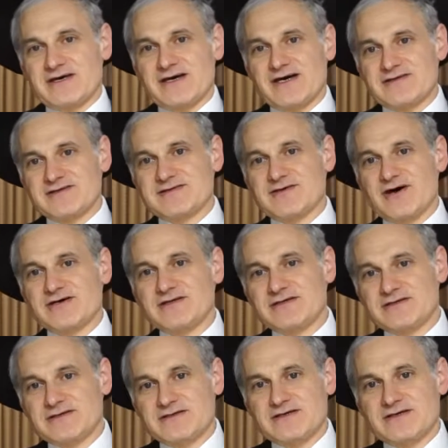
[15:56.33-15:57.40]
I
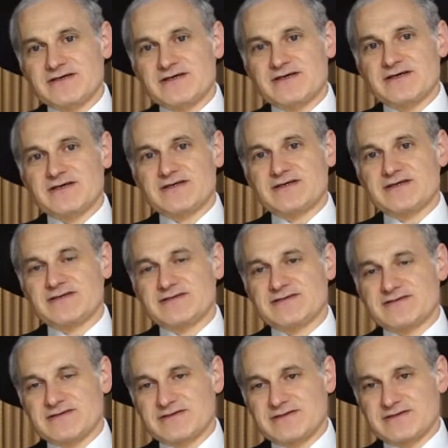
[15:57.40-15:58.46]
decided he
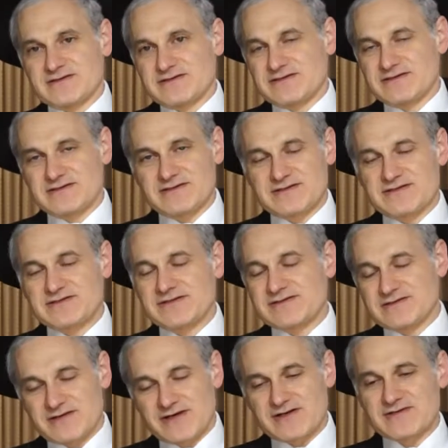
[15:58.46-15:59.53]

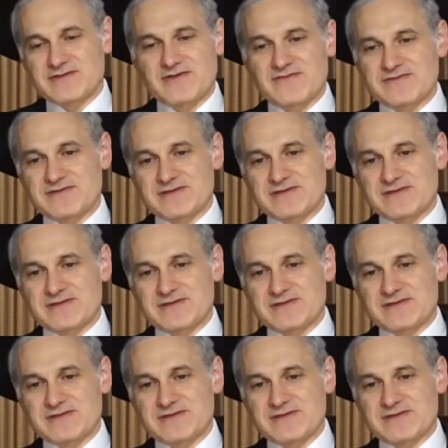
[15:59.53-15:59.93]
does a lot of stuff in